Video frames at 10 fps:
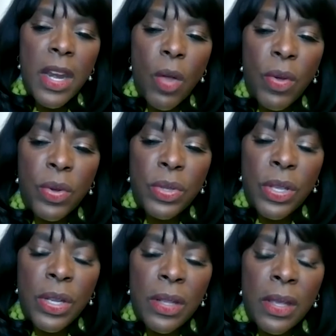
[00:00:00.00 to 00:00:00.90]

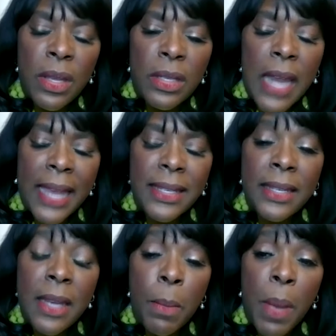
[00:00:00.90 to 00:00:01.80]
these tax
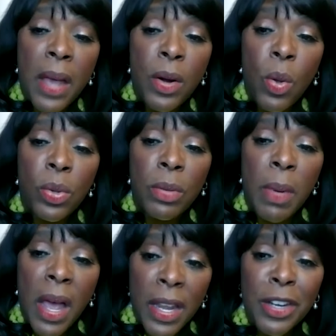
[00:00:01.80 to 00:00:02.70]
exempt
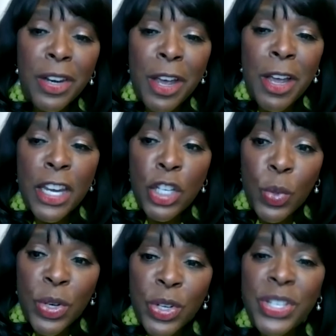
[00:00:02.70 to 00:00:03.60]
bond
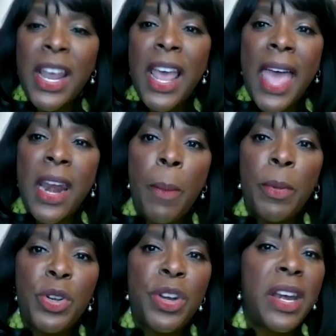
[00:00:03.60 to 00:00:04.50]
issuers an
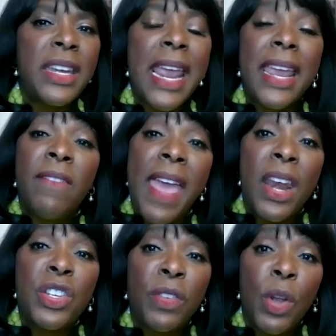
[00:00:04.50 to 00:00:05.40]
opportunity to take
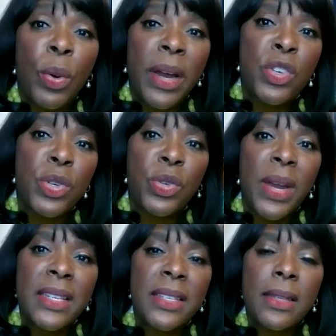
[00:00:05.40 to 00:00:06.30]
advantage of lower
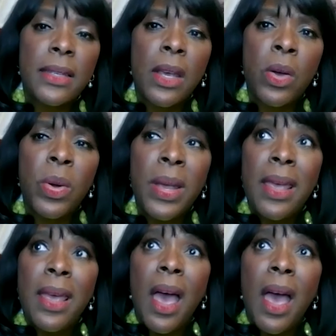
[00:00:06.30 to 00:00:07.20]
interest rates. So,
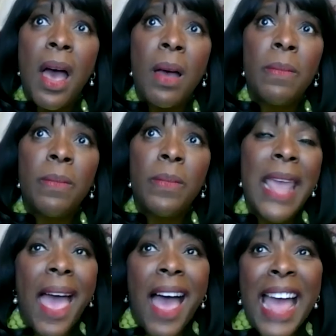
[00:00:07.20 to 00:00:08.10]

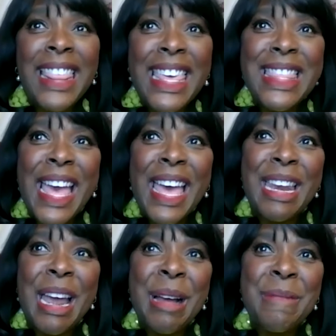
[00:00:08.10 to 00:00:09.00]
I think
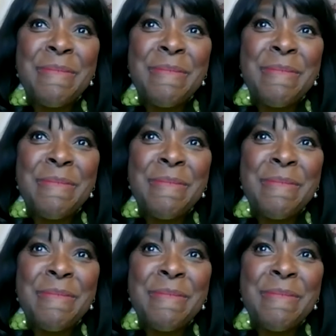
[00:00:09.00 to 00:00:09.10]
that